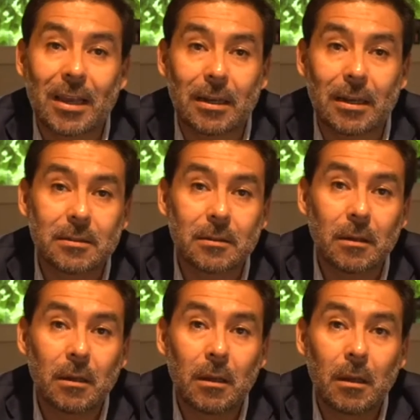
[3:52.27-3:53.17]

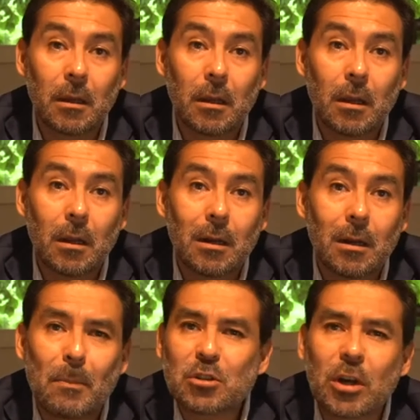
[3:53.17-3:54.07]
situation and in other
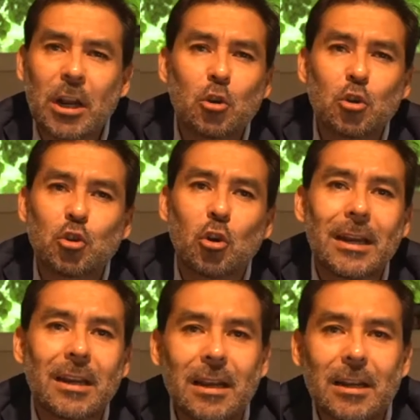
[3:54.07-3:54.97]
people living in the same
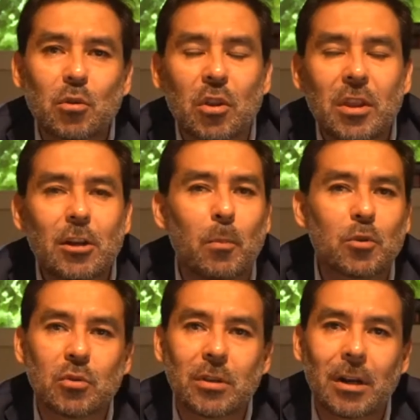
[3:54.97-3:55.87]
situation these
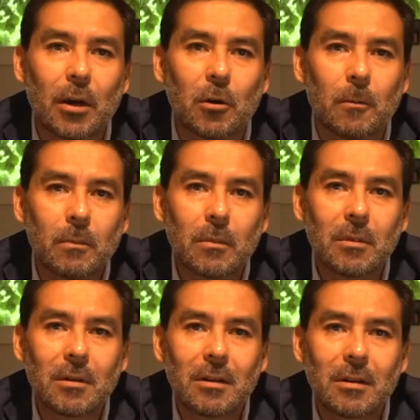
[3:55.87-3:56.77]
achievements were
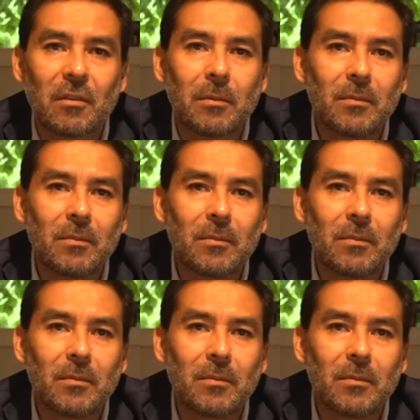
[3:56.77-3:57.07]
very